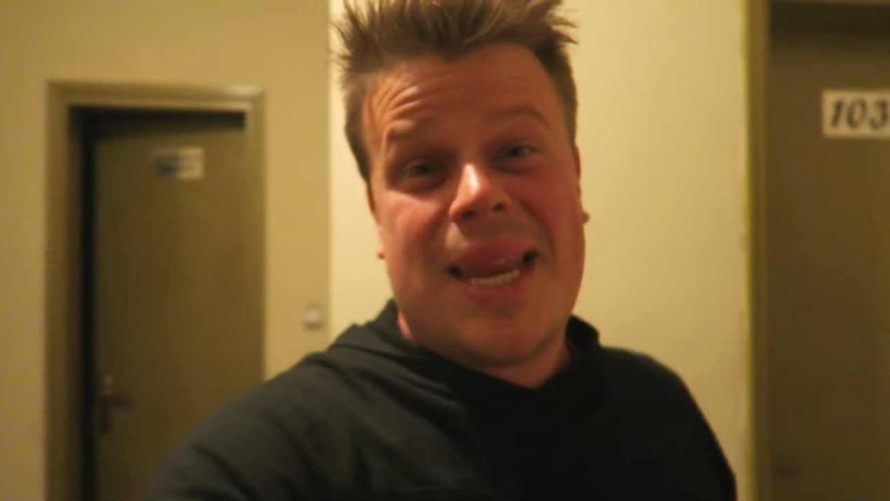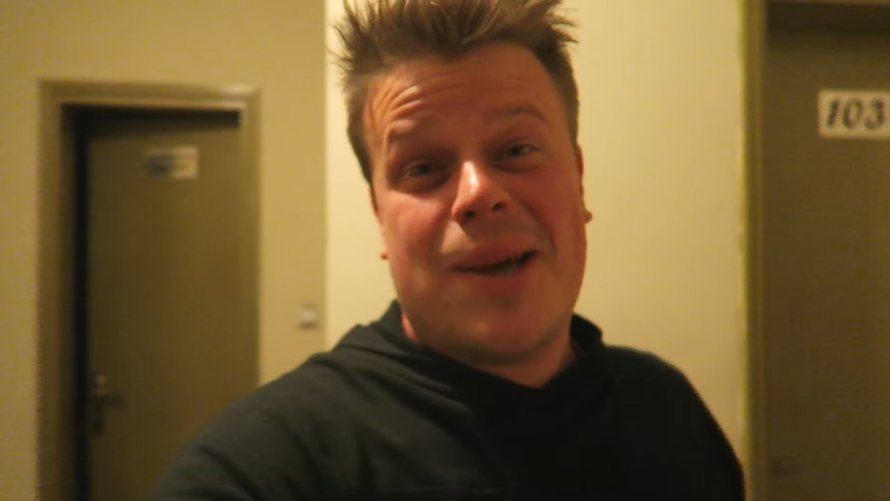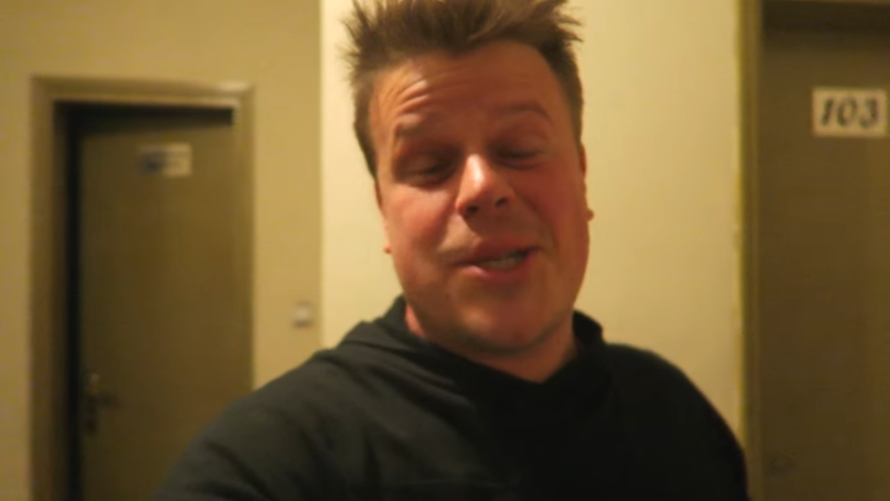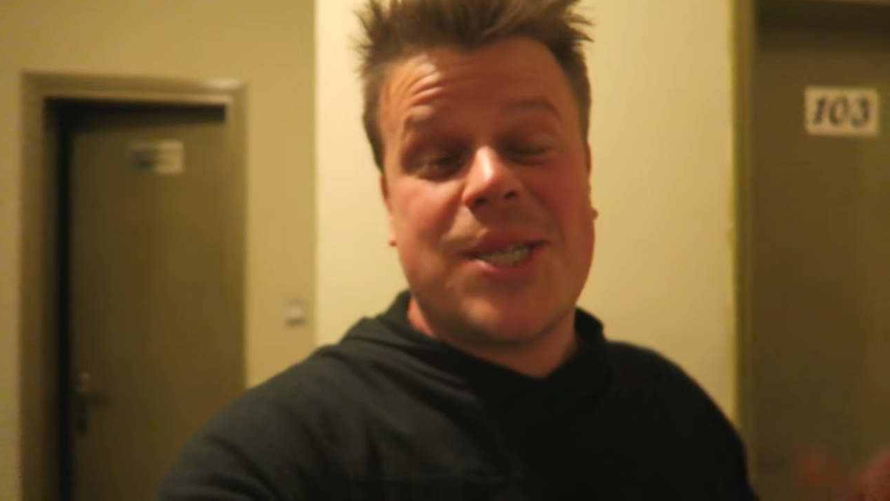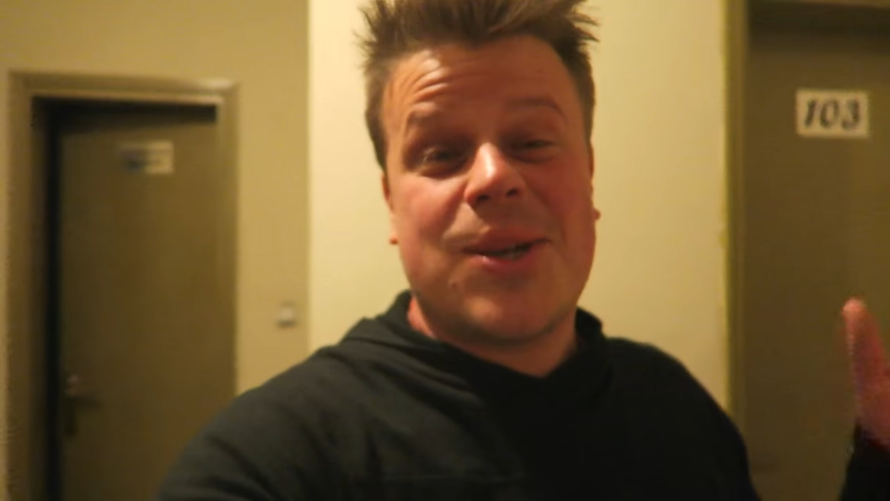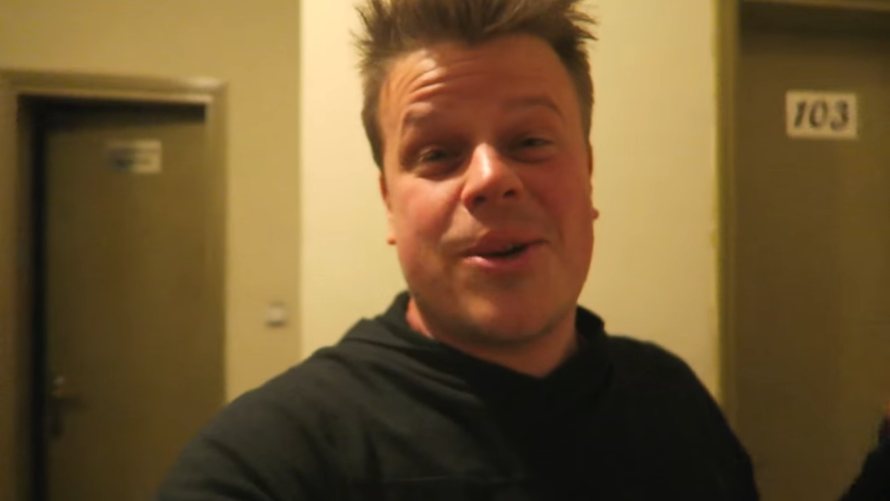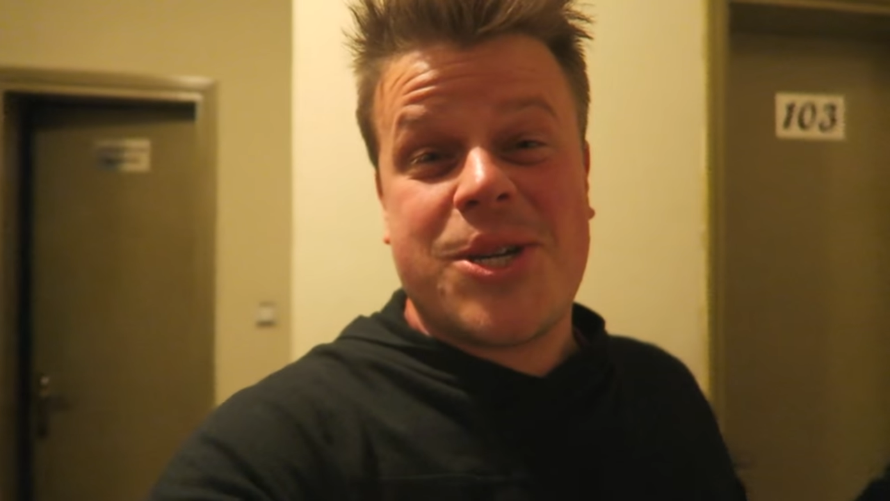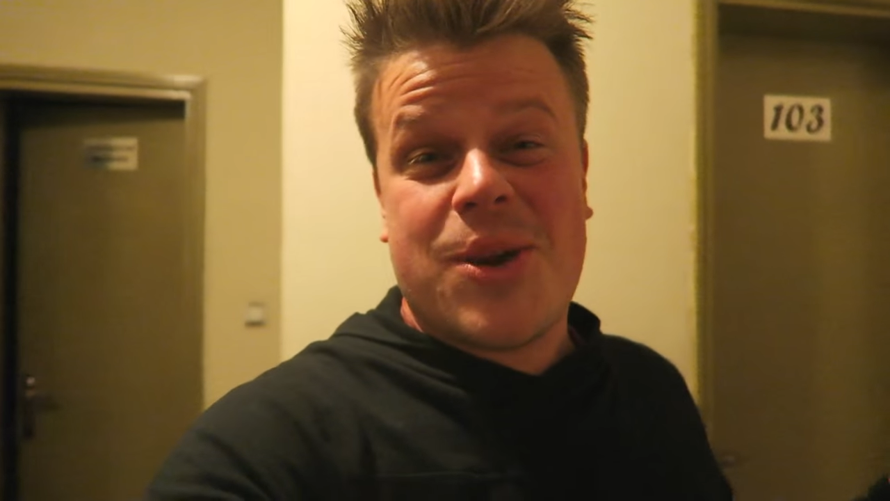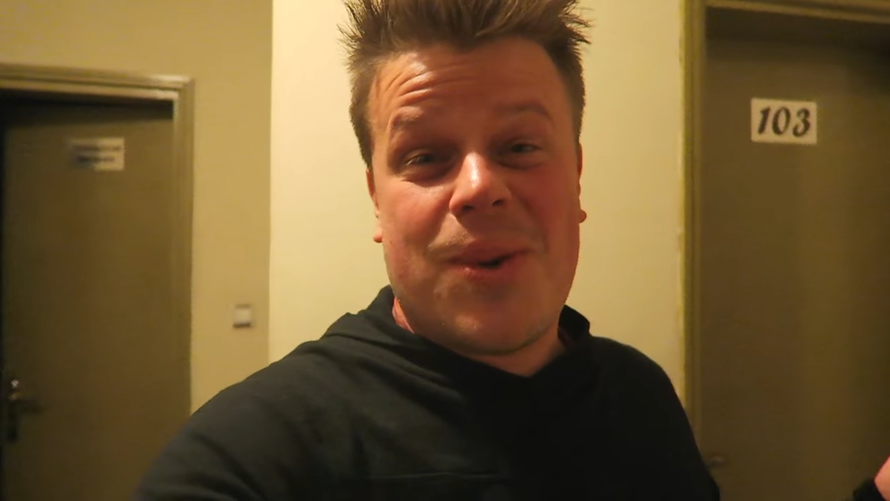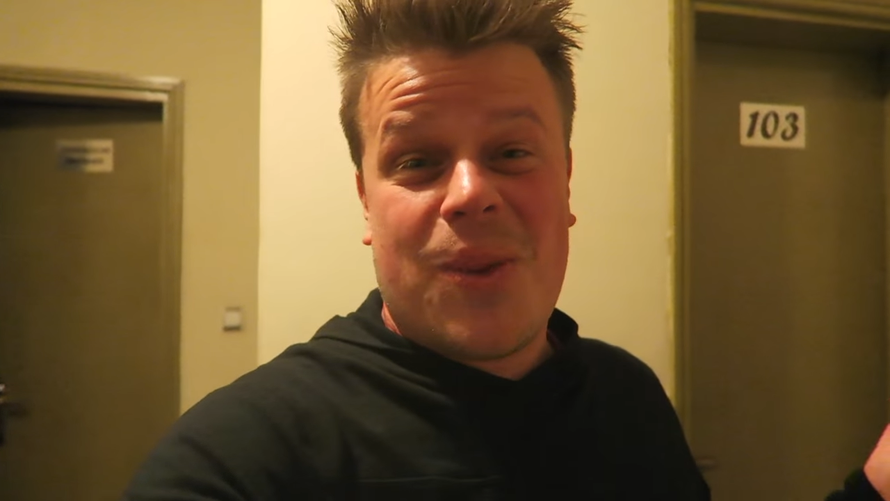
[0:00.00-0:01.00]
and now she's got a
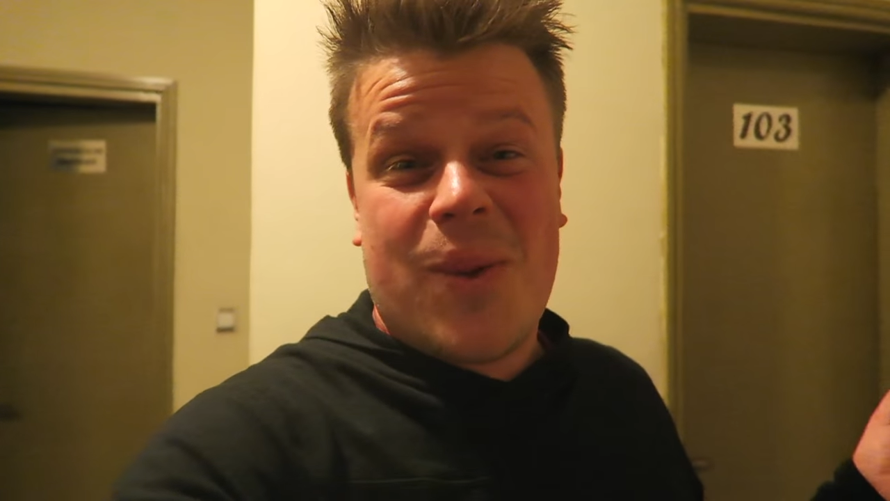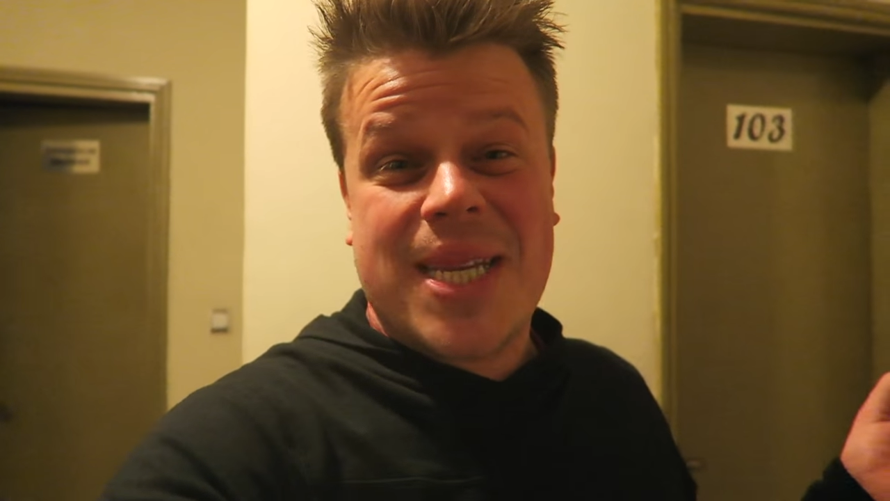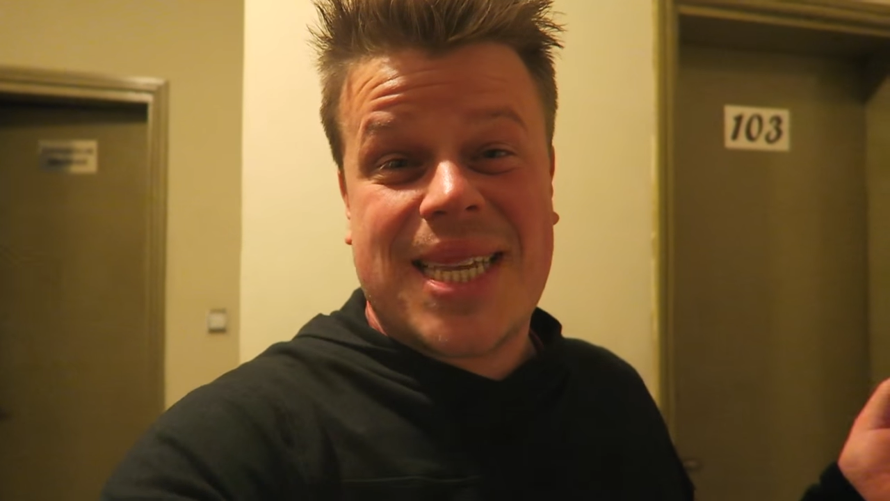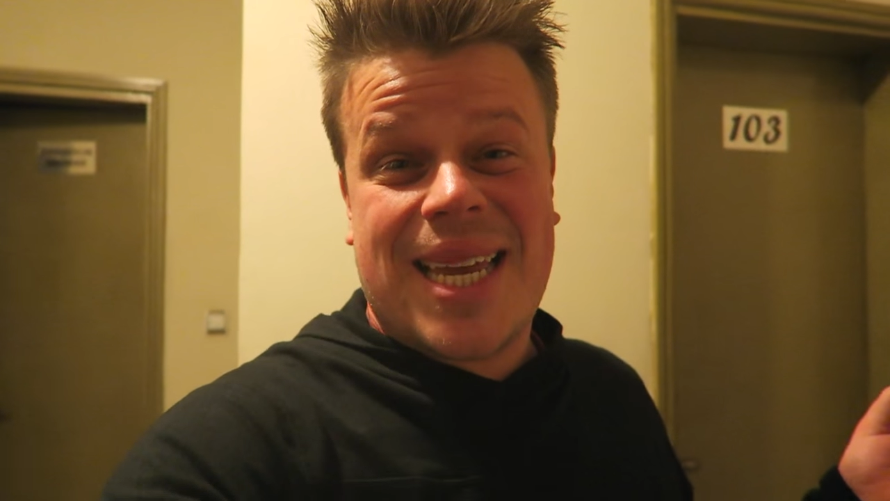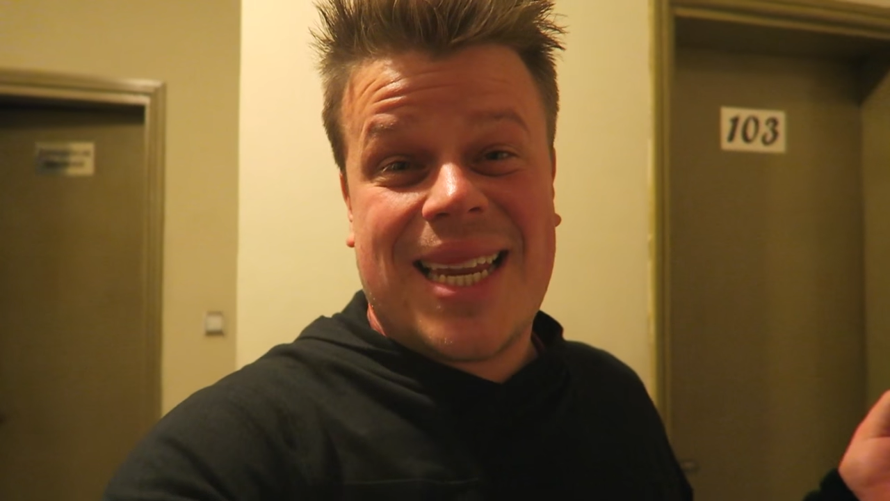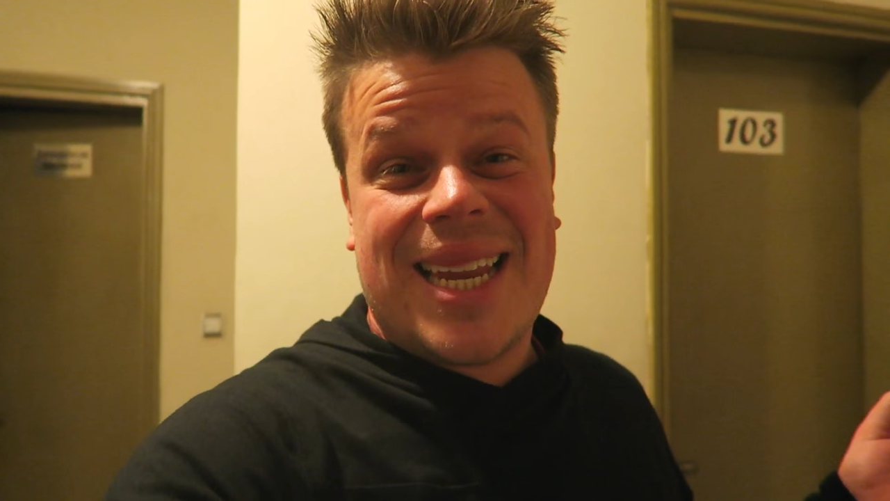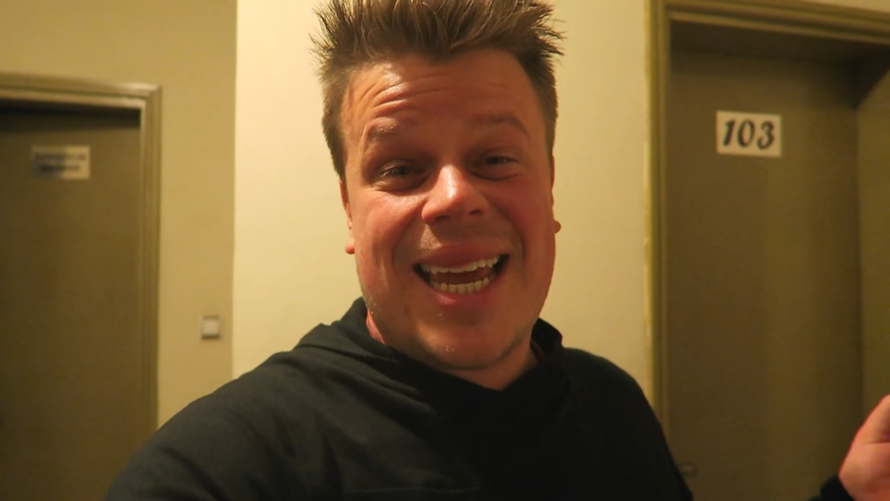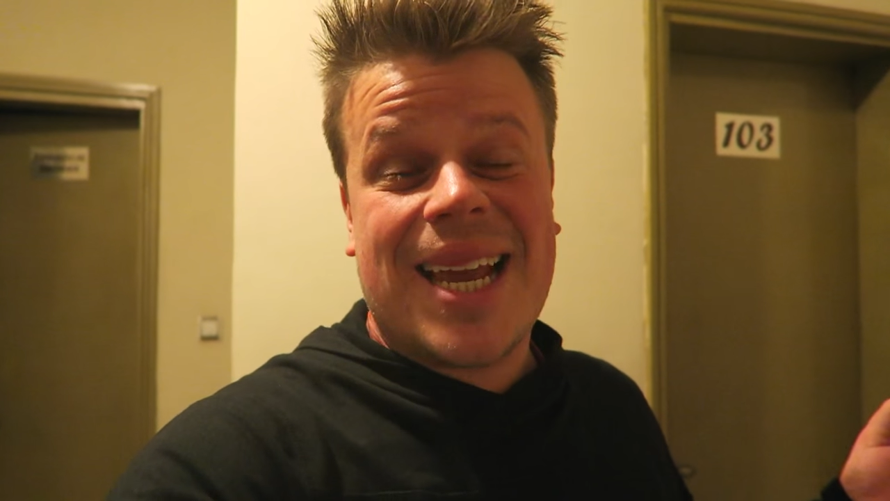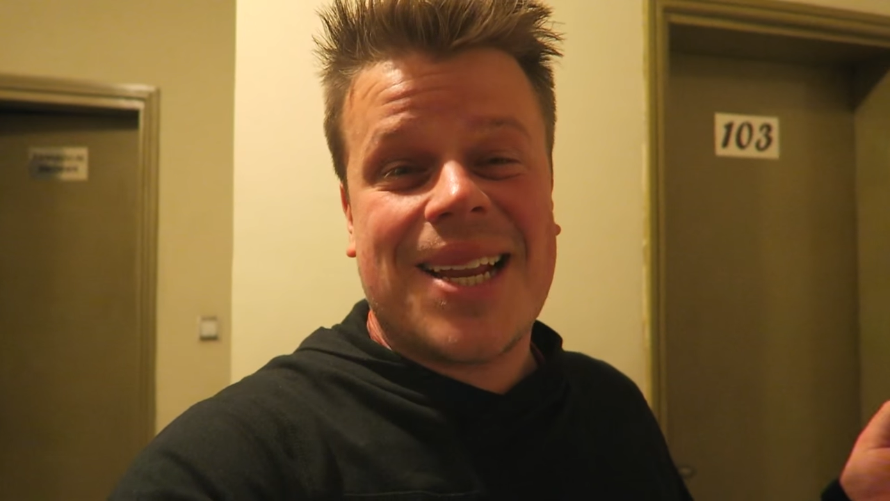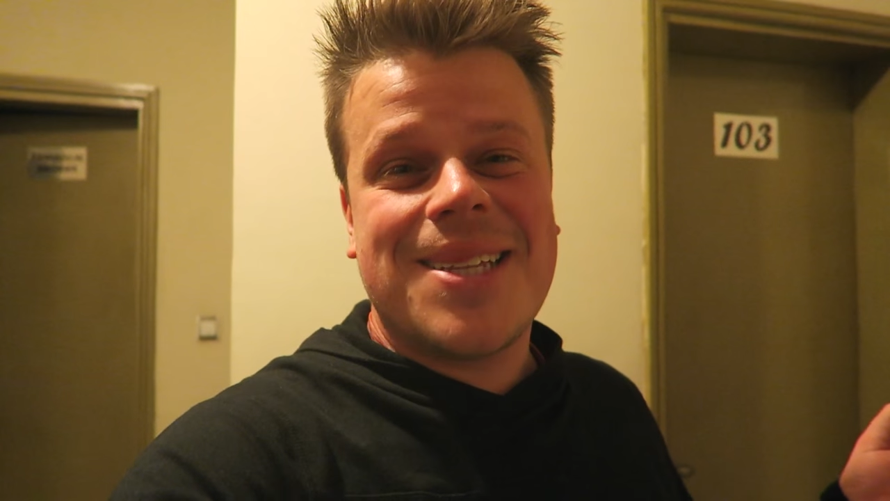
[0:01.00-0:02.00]
show on the West End in
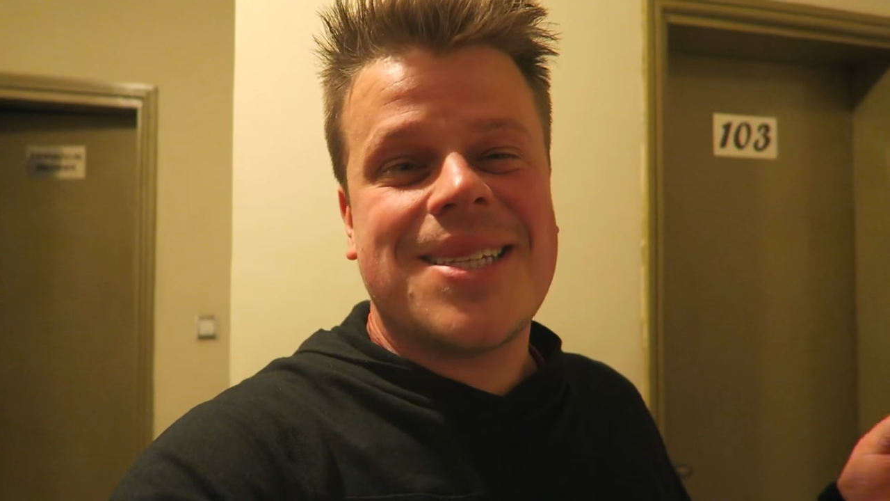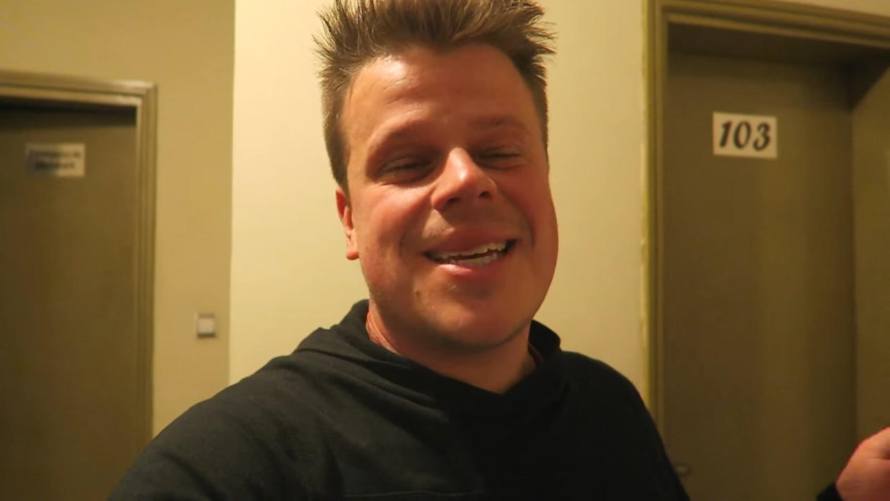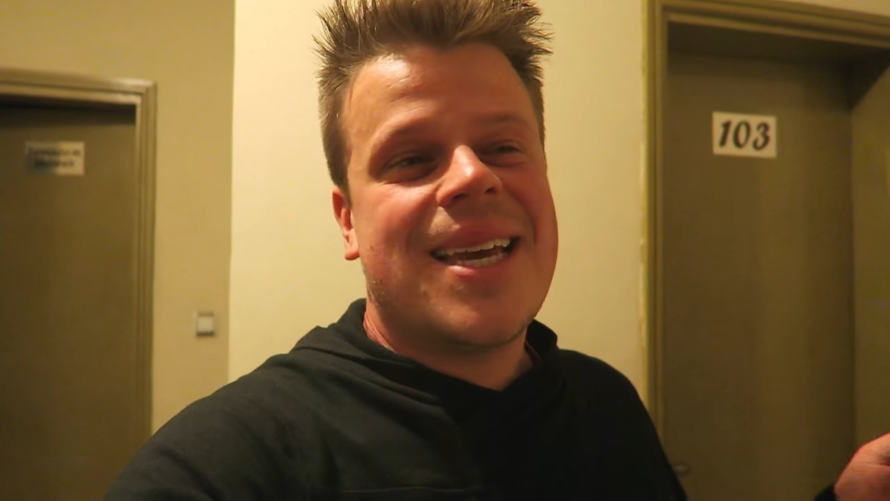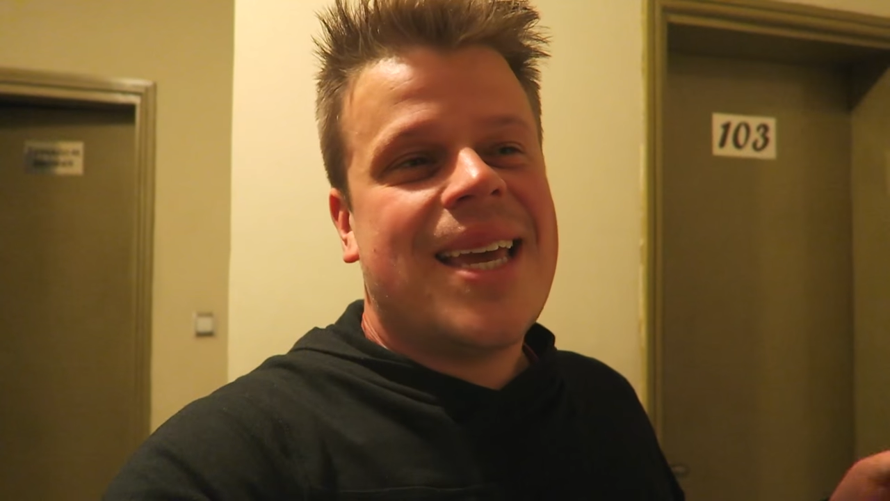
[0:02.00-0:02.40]
England.